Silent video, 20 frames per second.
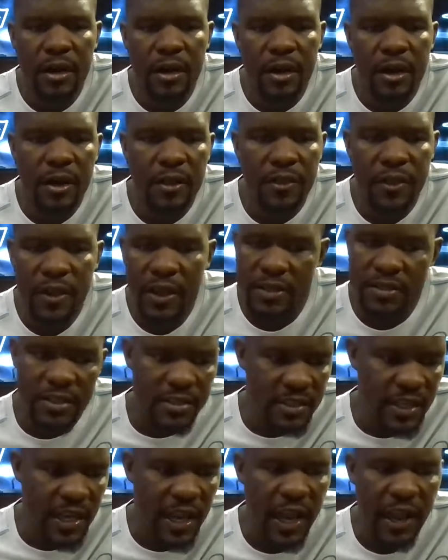I think as a
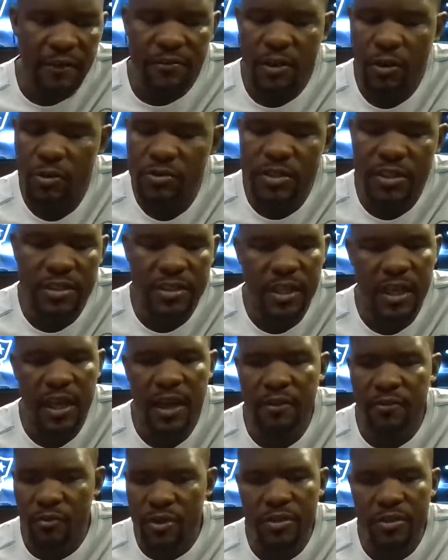staff, coaching
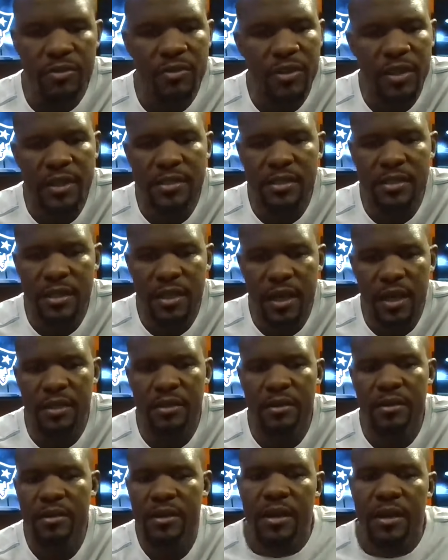staff, we do things together,
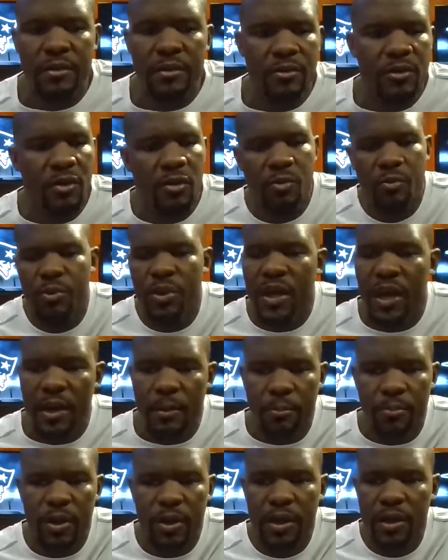and then, we kind of
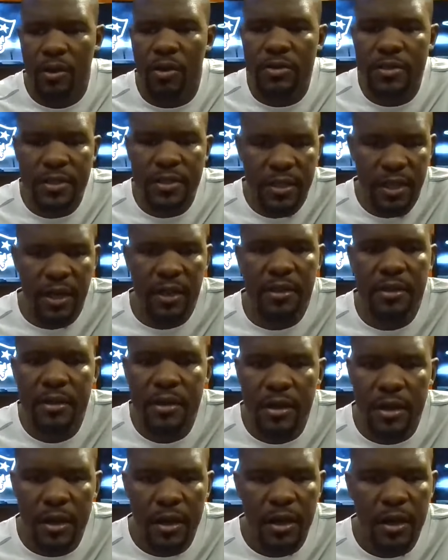bring it all together.
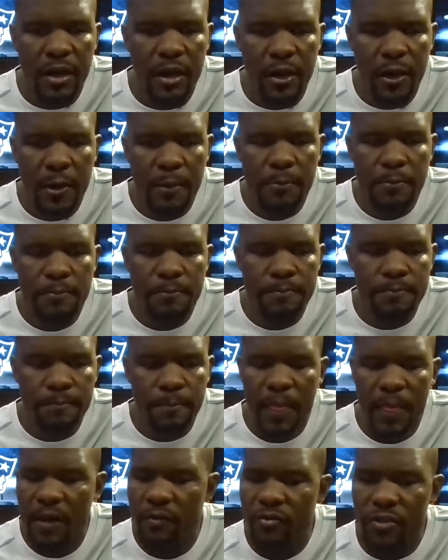
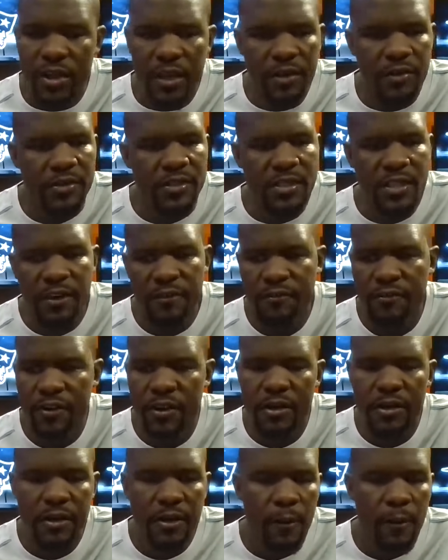Every year it's different.